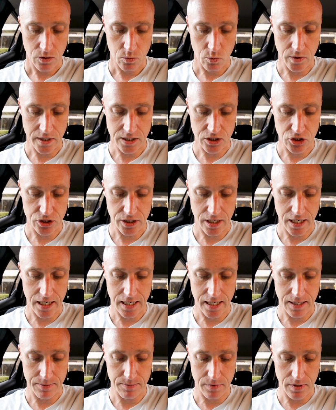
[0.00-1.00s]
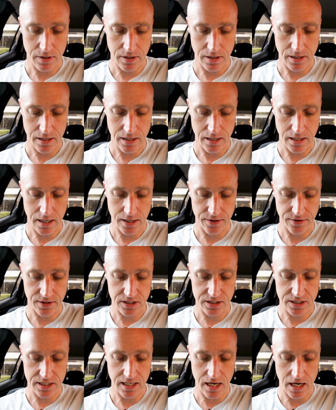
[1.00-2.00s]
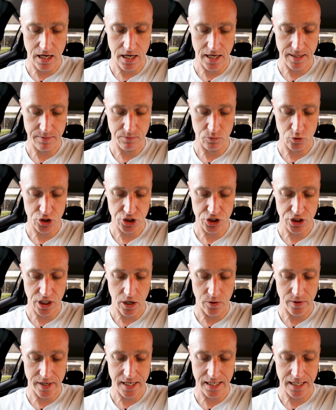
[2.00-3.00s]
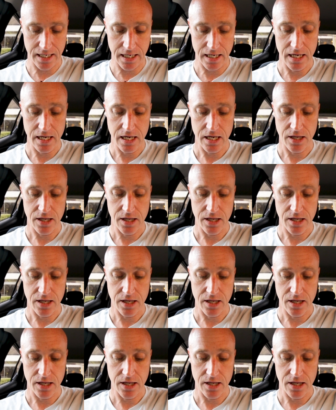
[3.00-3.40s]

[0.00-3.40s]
which at the time was showing